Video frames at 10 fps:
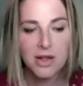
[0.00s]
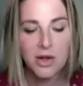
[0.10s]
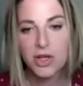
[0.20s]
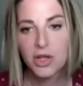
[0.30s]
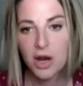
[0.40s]
you
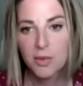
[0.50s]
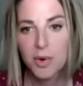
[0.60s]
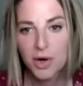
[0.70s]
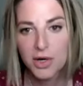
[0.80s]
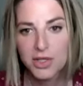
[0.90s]
know a young
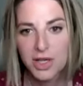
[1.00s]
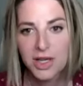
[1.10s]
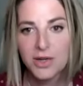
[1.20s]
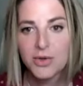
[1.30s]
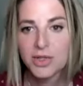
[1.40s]

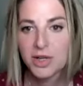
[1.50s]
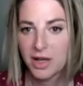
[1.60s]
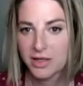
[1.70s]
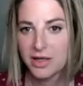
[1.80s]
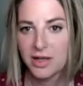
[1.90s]
person who's
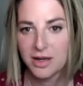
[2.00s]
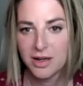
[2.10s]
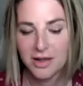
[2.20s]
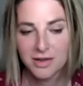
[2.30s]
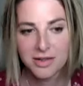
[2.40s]
collecting
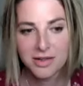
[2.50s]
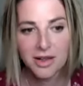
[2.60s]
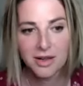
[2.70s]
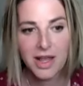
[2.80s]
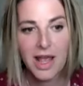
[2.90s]

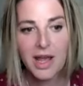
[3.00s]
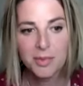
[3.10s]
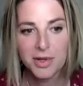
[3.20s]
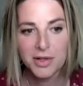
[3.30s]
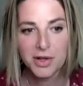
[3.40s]
a, a
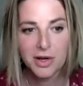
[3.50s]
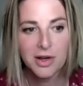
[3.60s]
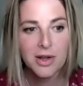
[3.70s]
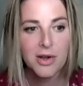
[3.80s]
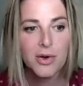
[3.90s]
caterpillar